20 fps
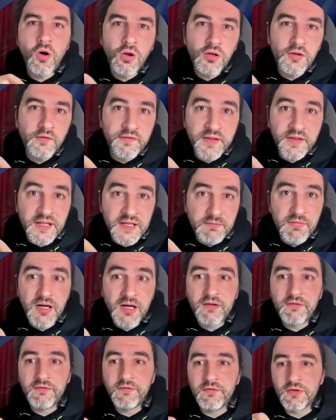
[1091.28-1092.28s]
all of the
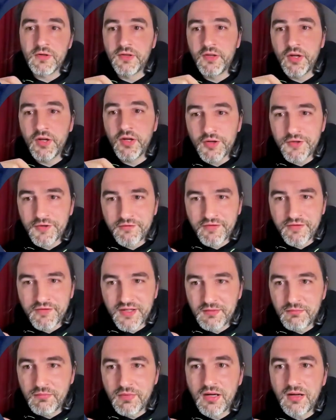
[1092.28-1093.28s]
above or none of
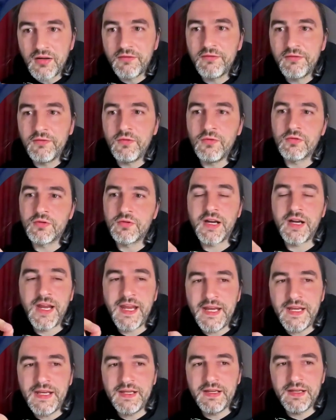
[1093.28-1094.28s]
the above or
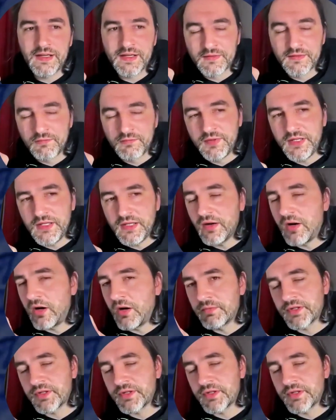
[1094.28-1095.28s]
A and B
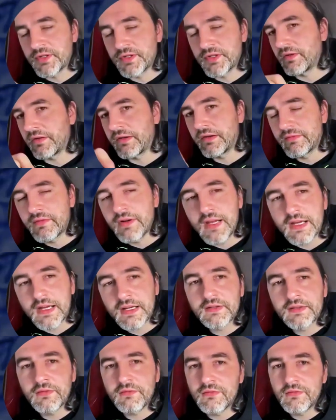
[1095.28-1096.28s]
options are
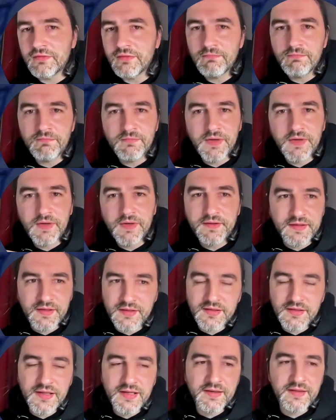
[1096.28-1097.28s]
correct or
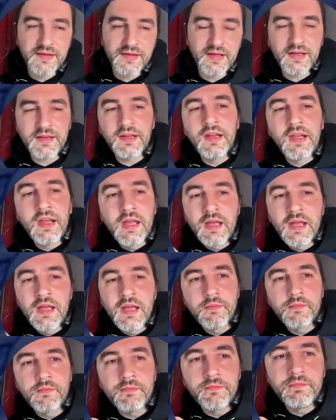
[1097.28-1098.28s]
anything like that,
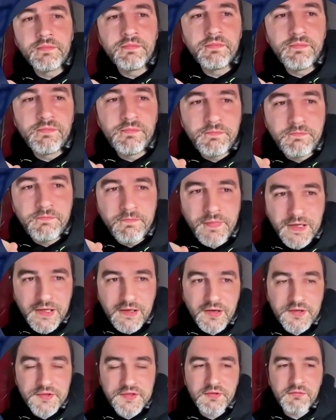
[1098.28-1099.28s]

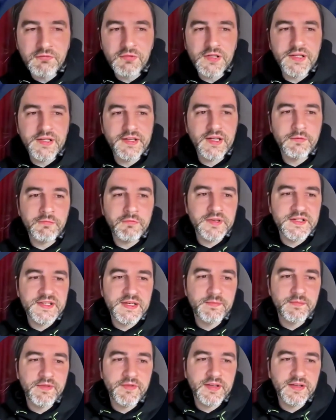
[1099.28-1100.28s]
because you will end up with
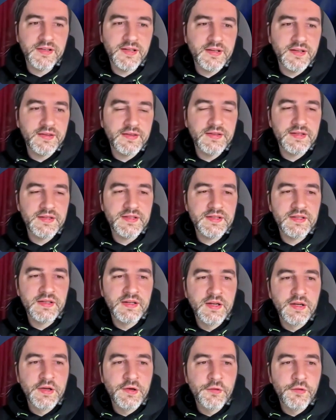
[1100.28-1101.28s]
something like this,
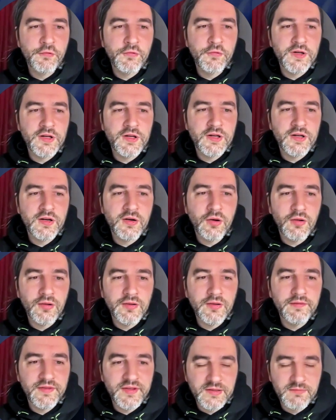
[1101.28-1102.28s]
where
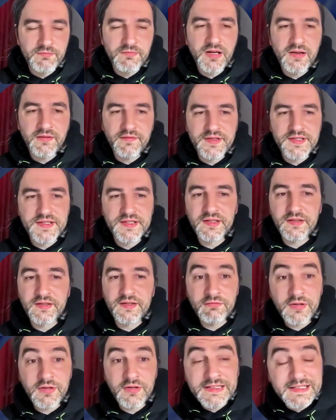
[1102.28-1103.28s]
all of the above is the
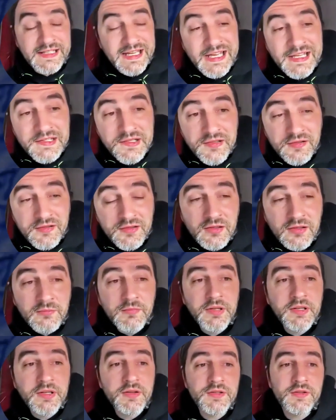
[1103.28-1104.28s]
correct answer
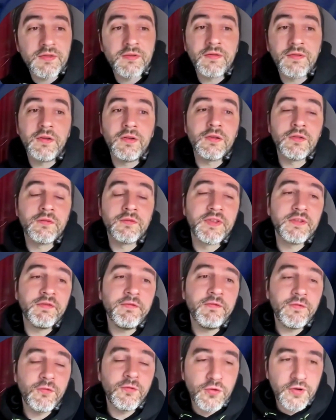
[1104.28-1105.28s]
because all of the
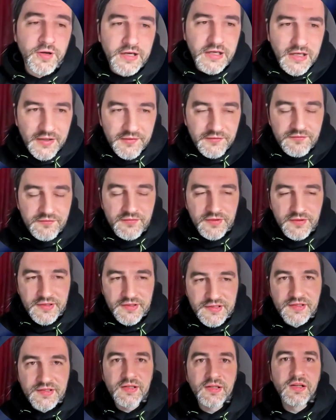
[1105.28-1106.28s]
4
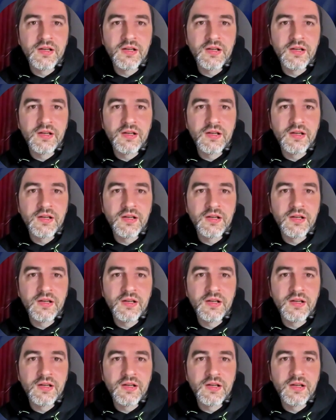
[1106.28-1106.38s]
countries